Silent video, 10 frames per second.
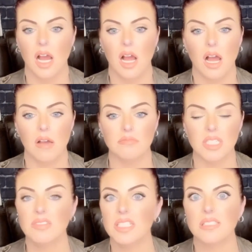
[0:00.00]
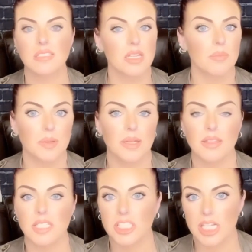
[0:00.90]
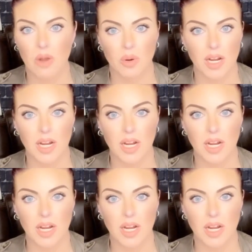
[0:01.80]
Even a slip in the shower,